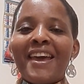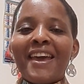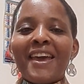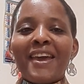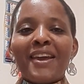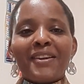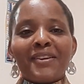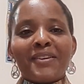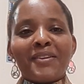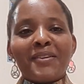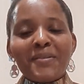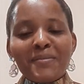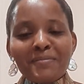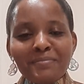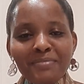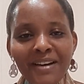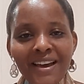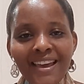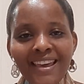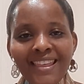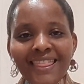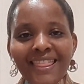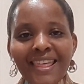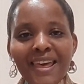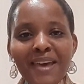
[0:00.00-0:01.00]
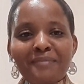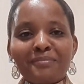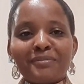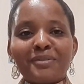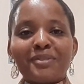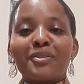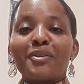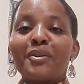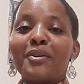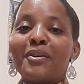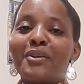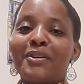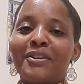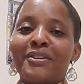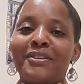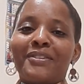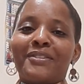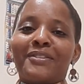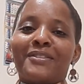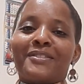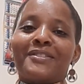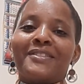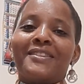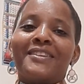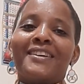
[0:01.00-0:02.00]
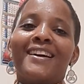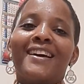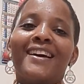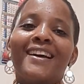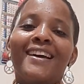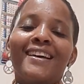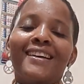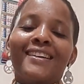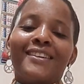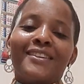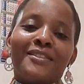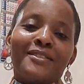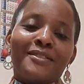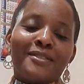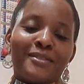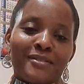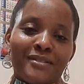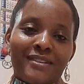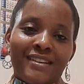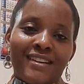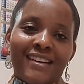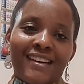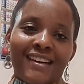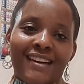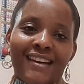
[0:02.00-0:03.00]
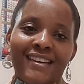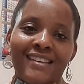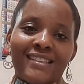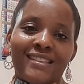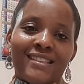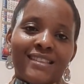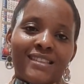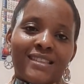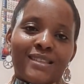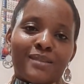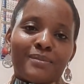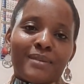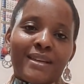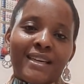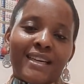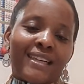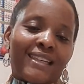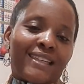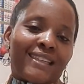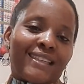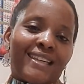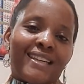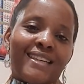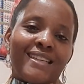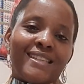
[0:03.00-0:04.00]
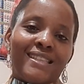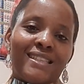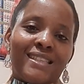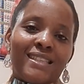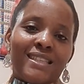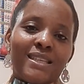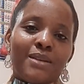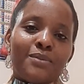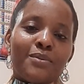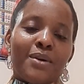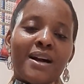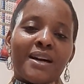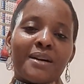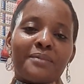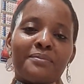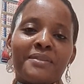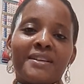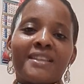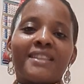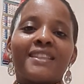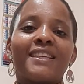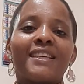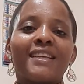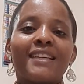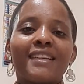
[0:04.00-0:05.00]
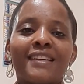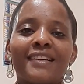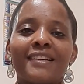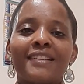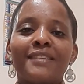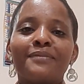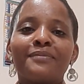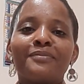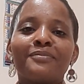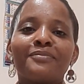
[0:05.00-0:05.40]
And you buy them, so don't worry guys, it's my crazy workmate here.